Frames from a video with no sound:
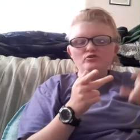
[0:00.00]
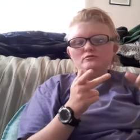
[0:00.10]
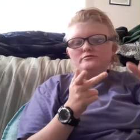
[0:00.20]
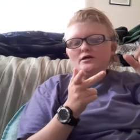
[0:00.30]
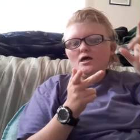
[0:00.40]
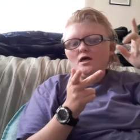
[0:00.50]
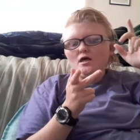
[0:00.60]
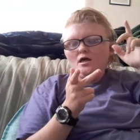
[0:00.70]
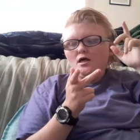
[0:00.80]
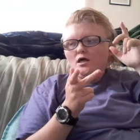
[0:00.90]
filled
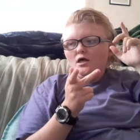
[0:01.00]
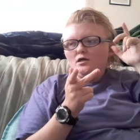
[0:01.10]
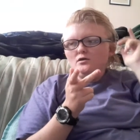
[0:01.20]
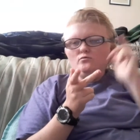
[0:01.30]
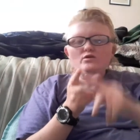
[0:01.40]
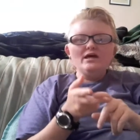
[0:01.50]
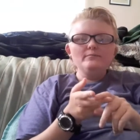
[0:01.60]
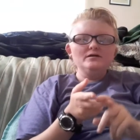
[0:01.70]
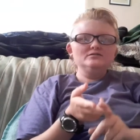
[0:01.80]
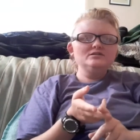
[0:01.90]
you
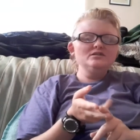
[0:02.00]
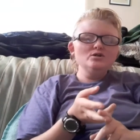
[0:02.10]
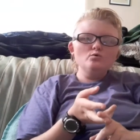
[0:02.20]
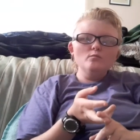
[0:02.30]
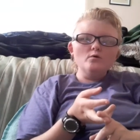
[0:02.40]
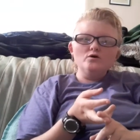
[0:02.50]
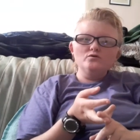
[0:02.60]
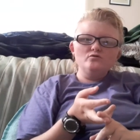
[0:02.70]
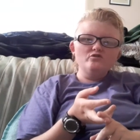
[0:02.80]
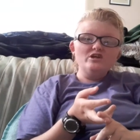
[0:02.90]
name it. Sonequa
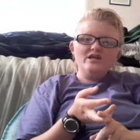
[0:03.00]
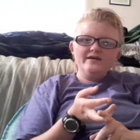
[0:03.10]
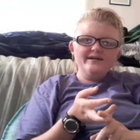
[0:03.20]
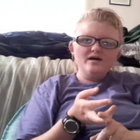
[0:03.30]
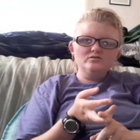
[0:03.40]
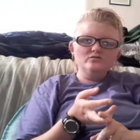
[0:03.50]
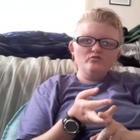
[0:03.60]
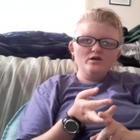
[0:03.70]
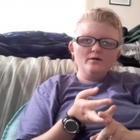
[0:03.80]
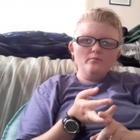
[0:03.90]
Martin Green hit out the
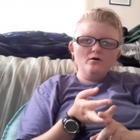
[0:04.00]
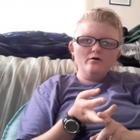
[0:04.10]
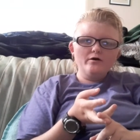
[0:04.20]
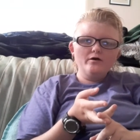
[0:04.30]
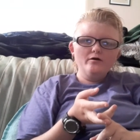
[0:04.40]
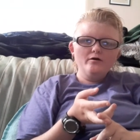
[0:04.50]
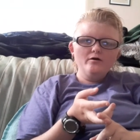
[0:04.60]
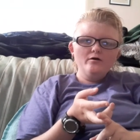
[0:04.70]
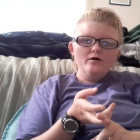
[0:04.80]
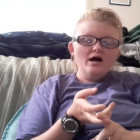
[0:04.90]
freaking park.
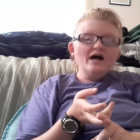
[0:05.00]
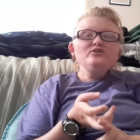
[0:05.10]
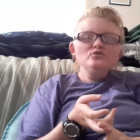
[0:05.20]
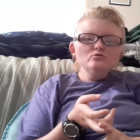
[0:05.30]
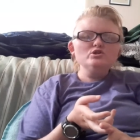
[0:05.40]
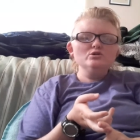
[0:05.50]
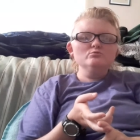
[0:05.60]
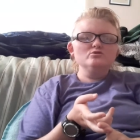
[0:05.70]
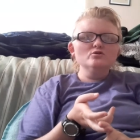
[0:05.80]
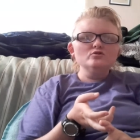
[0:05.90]
I knew she
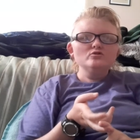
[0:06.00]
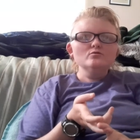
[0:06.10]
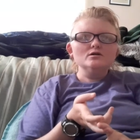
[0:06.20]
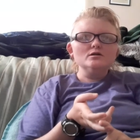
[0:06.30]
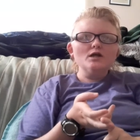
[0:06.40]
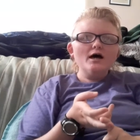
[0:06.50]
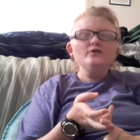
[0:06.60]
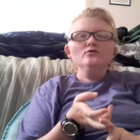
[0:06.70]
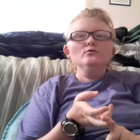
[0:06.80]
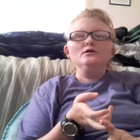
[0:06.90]
was going to do it. I
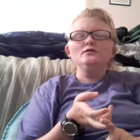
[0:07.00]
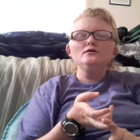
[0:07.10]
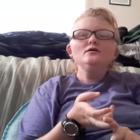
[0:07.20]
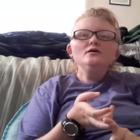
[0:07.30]
knew it.